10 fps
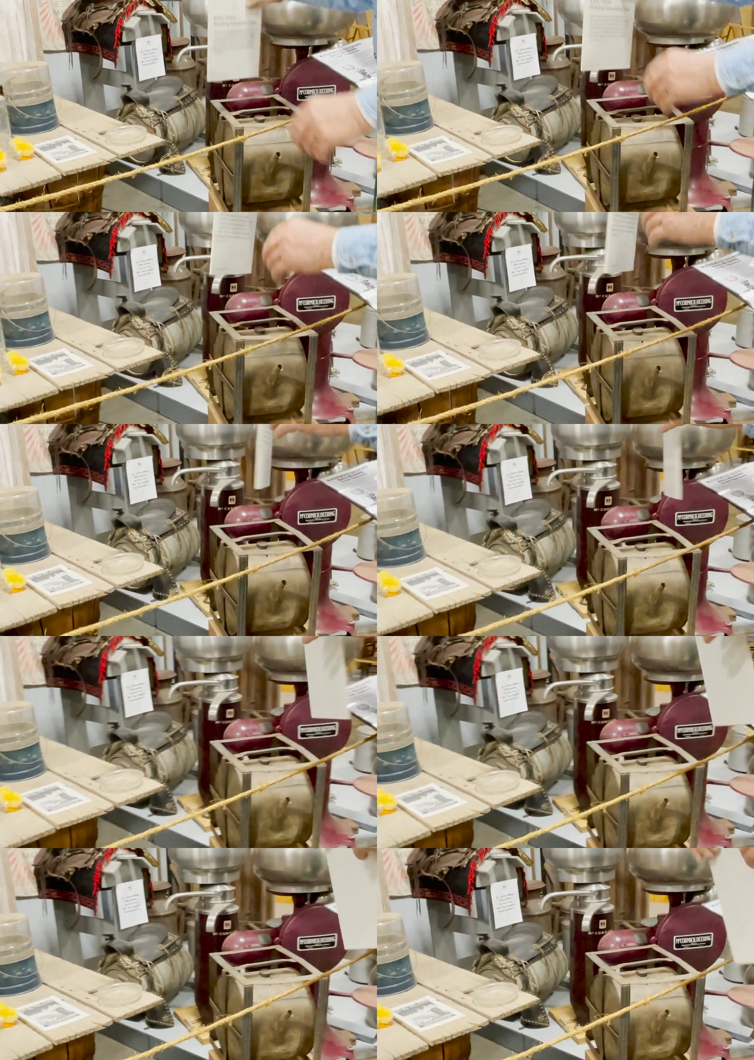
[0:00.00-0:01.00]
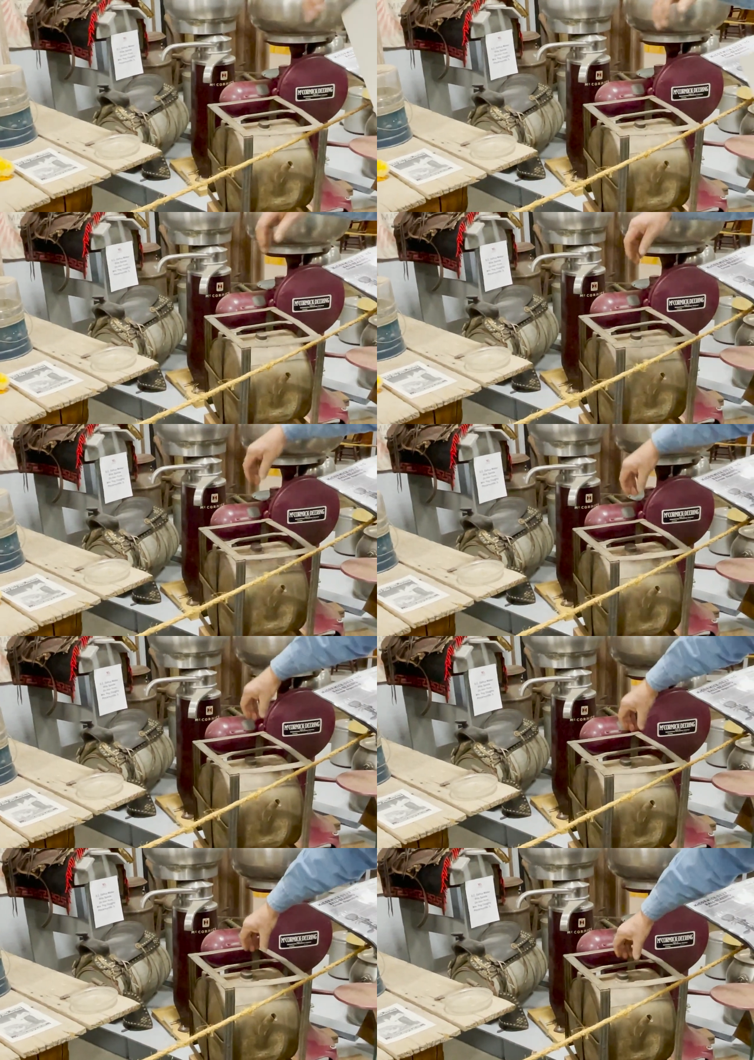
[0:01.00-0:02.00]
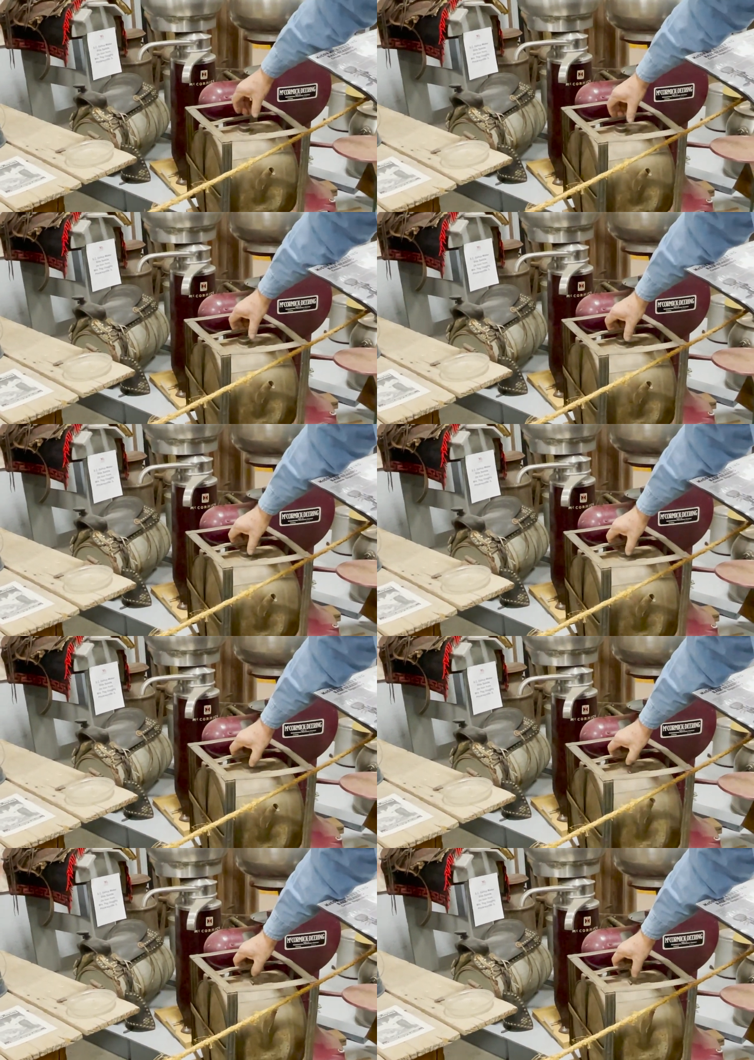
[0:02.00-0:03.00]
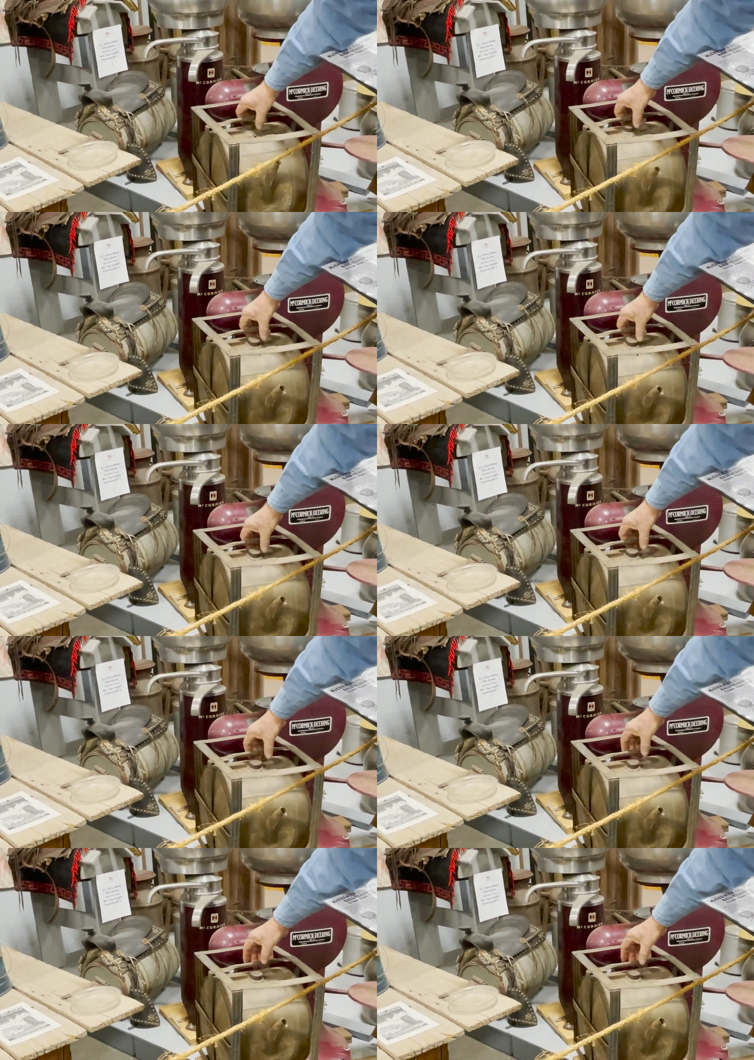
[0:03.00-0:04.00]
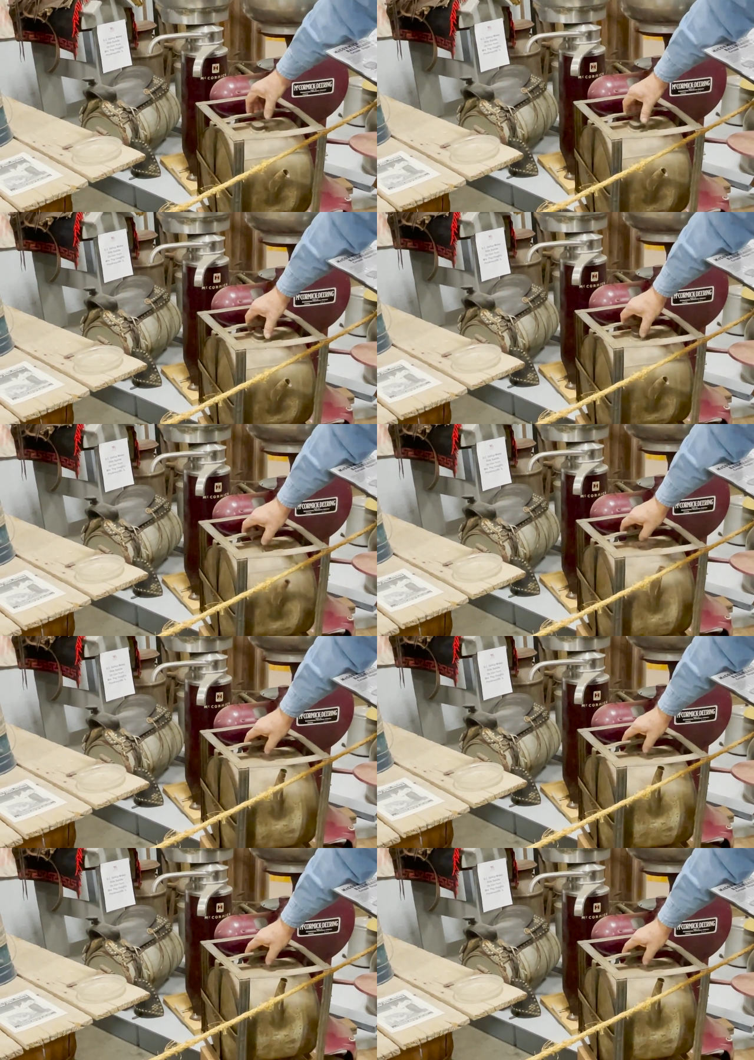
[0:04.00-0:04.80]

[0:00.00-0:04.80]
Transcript: Nobody's mouth can be seen.